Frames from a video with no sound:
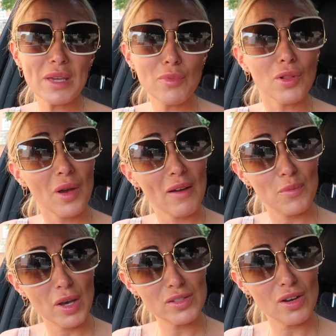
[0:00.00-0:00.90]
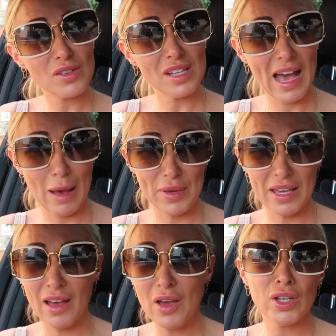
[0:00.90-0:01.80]
people who have Botox are
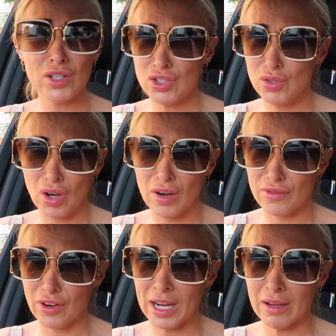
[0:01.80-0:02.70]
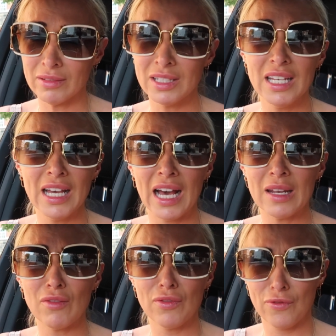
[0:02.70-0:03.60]
happier because you can't frown,
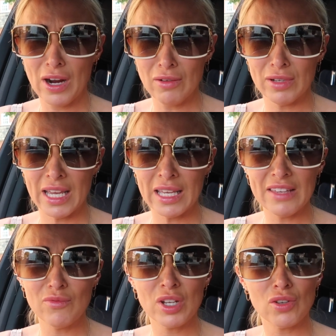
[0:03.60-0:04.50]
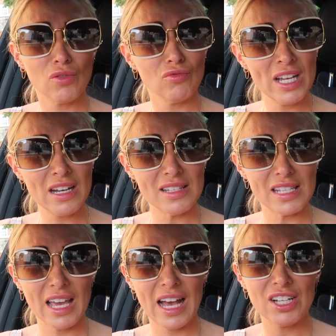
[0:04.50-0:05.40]
and frowning, even when you're not
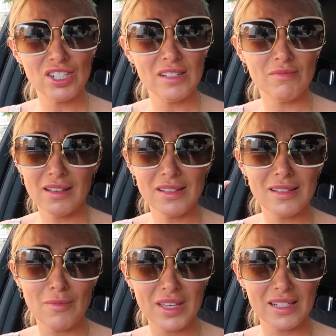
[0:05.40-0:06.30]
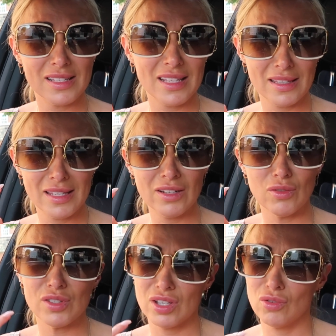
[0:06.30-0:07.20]
realizing it, actually does something to send
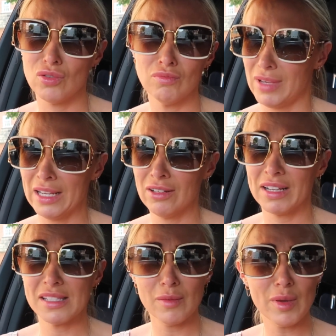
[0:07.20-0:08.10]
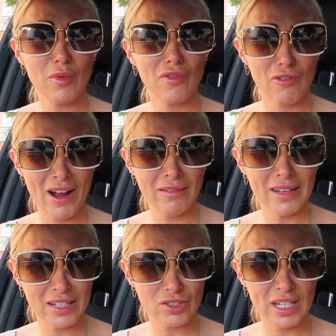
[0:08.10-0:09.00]
signals that you're angry. And some people frown
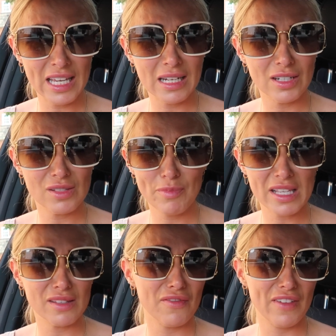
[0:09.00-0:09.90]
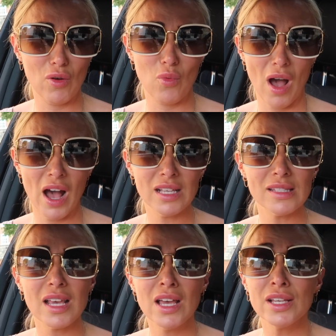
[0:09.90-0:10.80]
naturally and it just makes them feel
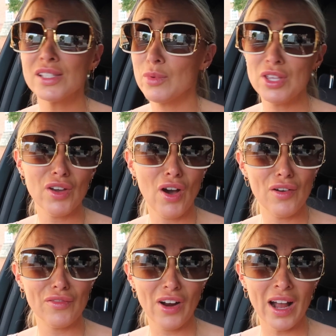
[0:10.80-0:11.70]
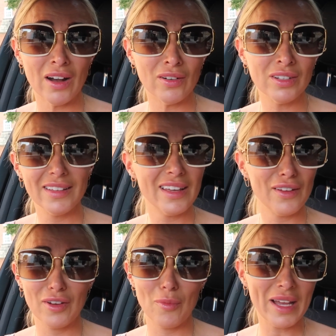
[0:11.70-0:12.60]
worse. So when you can't frown, you're
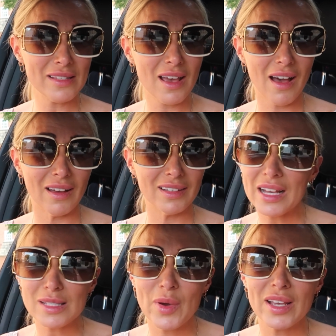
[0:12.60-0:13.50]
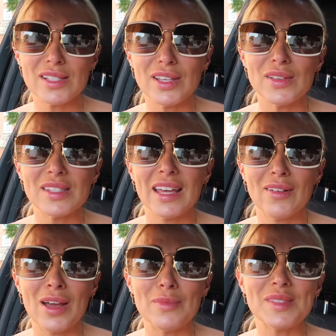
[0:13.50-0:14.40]
going to feel better. That's my excuse and
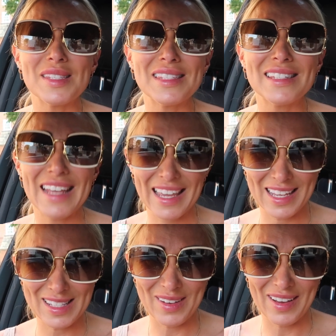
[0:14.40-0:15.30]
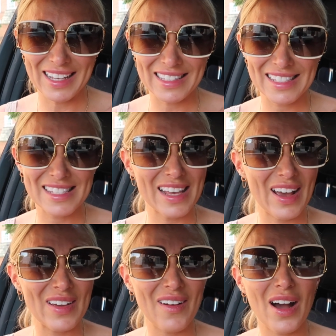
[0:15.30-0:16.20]
I'm sticking to it.
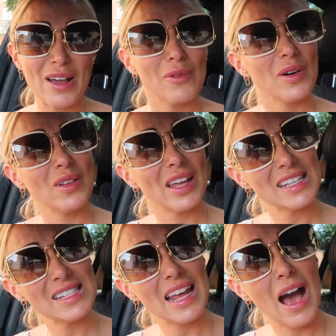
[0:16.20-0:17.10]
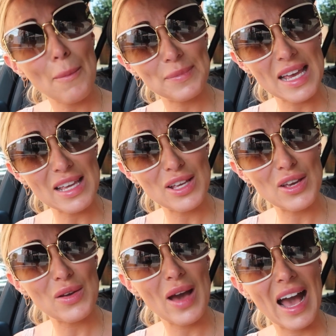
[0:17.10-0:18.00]
So I will, like I said, update
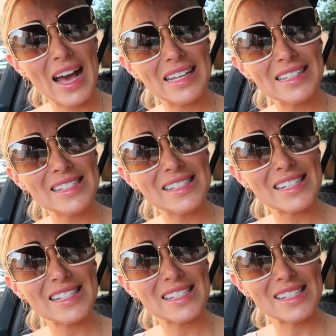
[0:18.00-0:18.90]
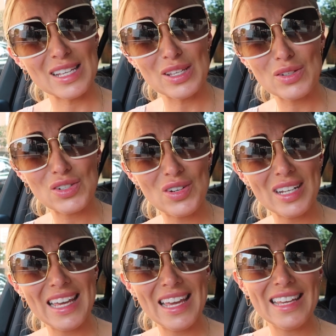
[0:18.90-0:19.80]
you and see you
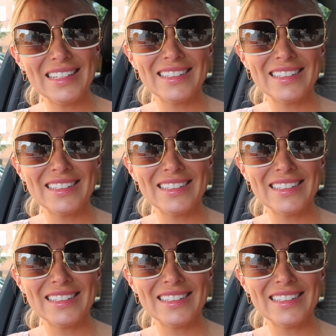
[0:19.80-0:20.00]
shortly.